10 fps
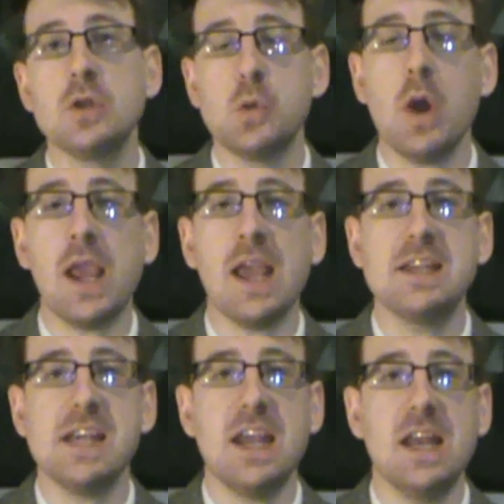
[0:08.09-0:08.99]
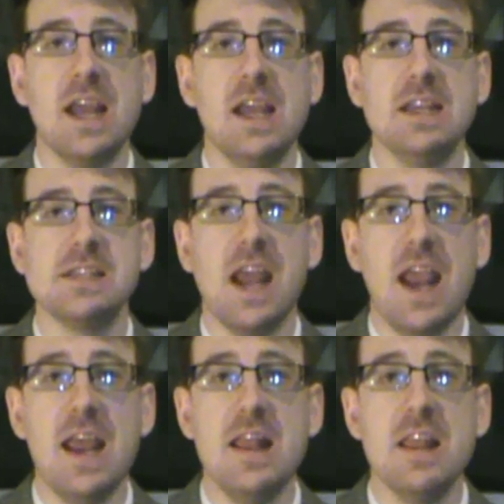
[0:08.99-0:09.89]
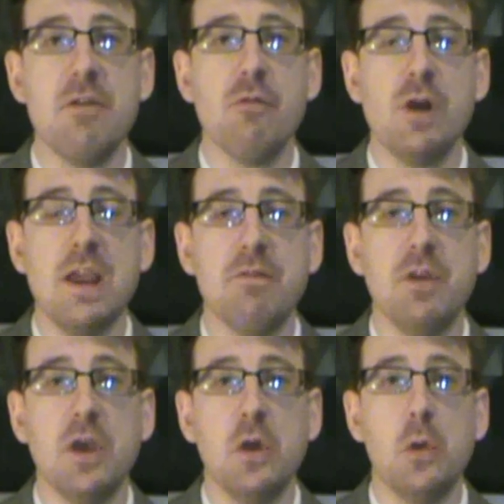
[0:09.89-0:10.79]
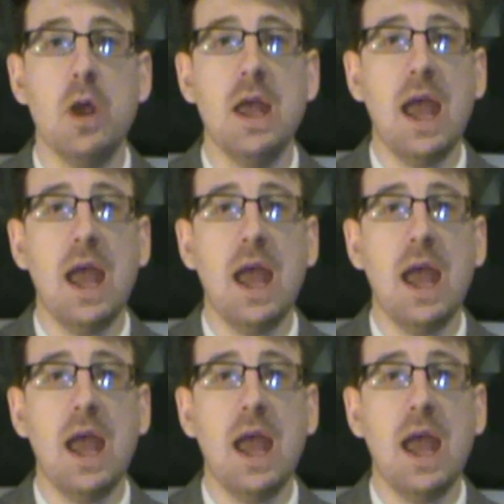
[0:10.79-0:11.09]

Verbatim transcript: twenty eighteen is in the rear view